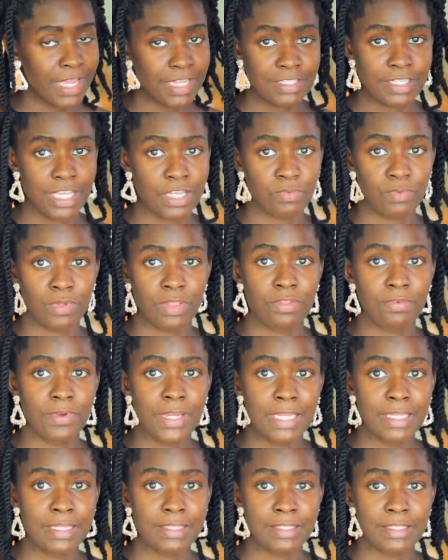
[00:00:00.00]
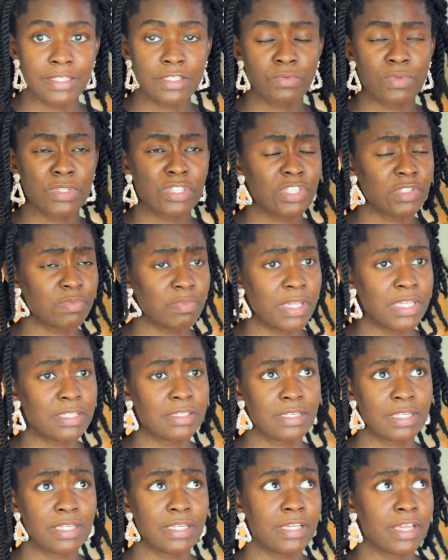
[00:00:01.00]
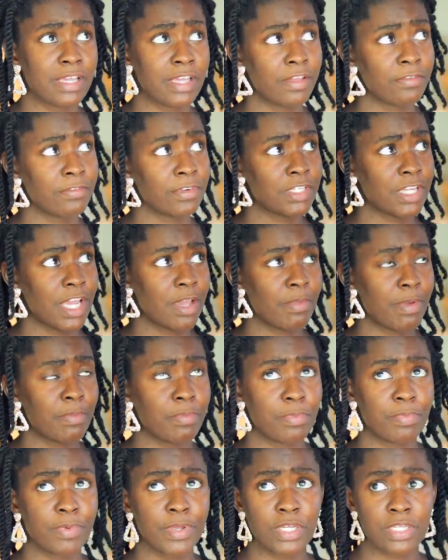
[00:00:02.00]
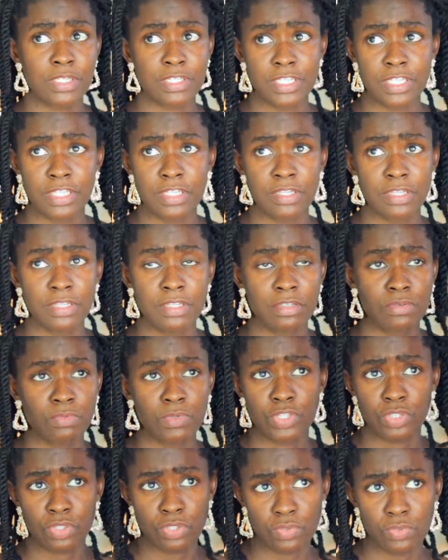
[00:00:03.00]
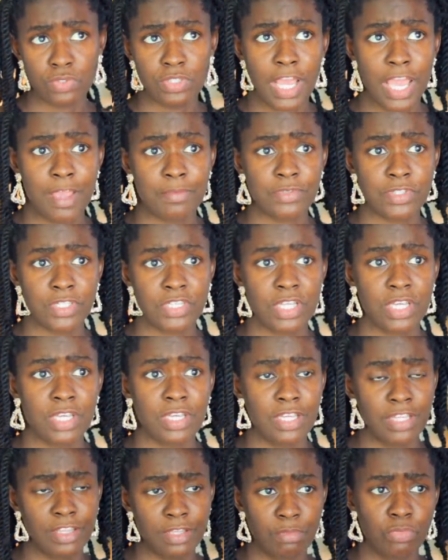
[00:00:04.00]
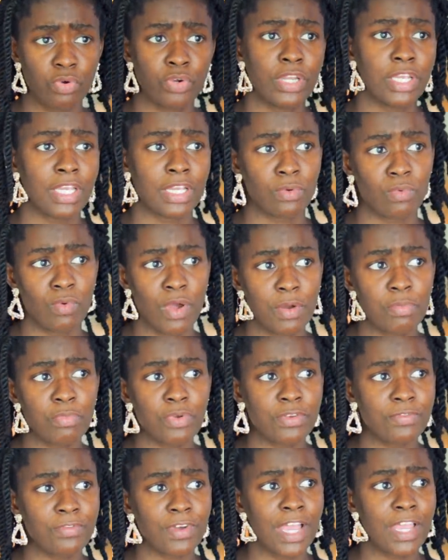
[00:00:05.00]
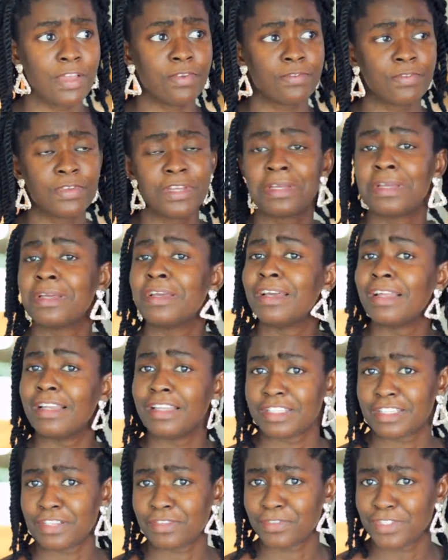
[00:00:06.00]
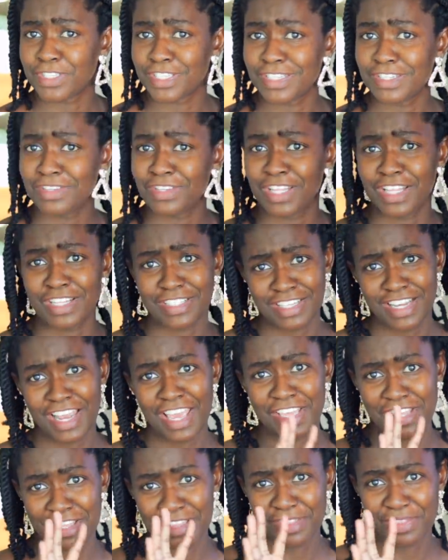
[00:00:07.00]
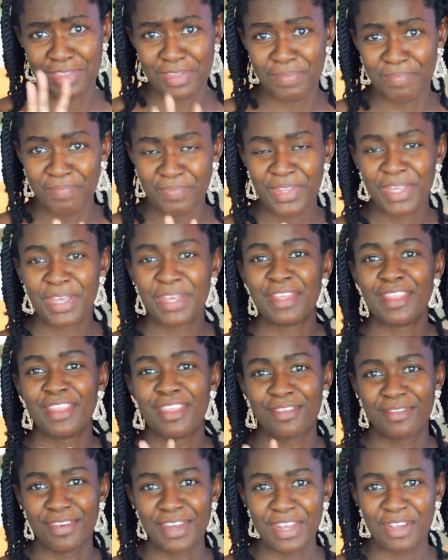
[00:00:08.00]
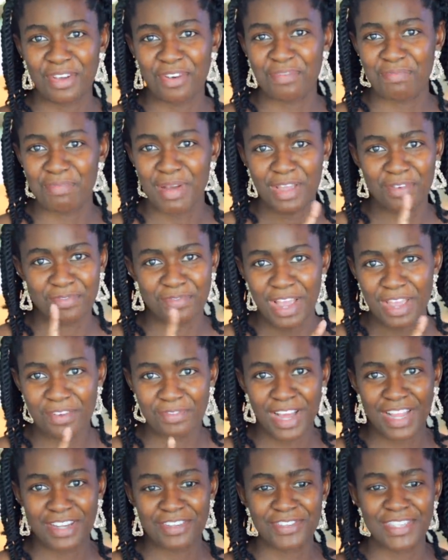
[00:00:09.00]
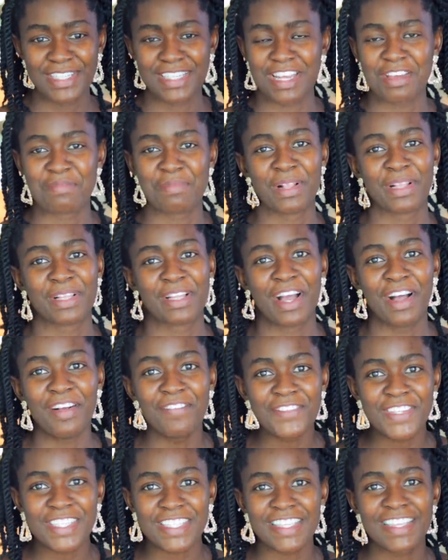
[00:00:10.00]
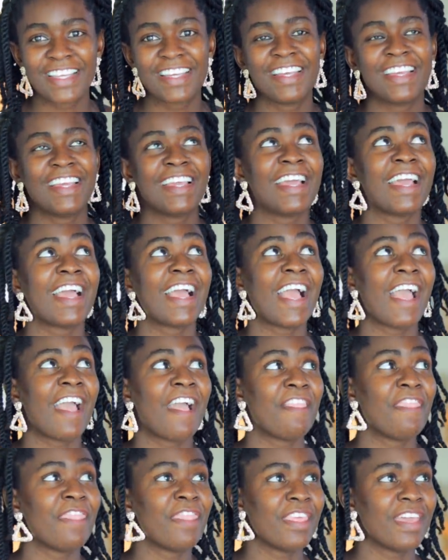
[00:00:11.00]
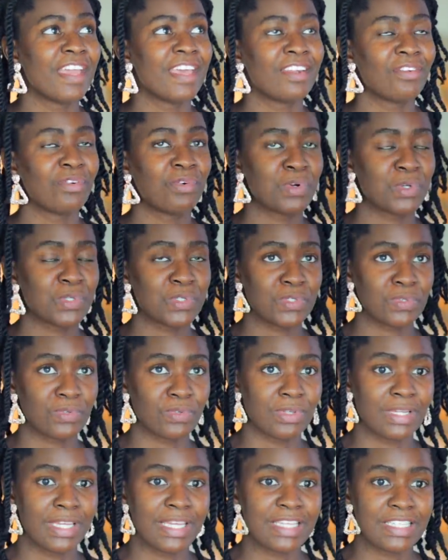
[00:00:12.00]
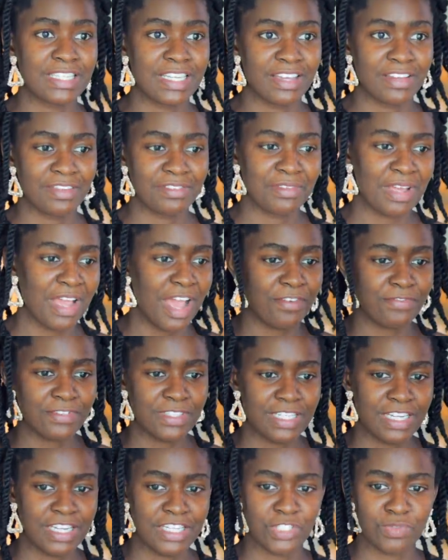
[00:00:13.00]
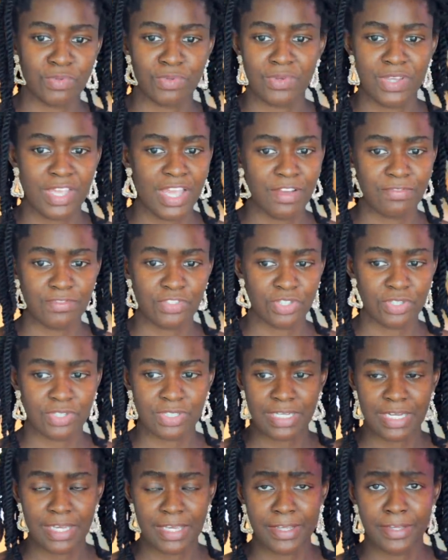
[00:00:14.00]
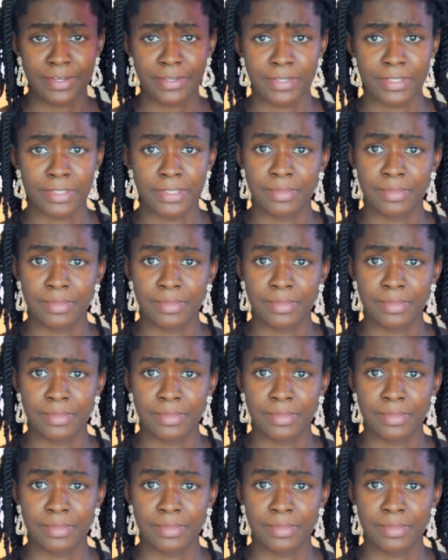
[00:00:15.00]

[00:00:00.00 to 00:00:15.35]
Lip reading: start with 3 liters, which is basically every time I prepare tea with 2 times a day in the morning, 1.5 liters of tea. That's like 3 of my 500 ml cups. And then also later after lunch, when we have just like,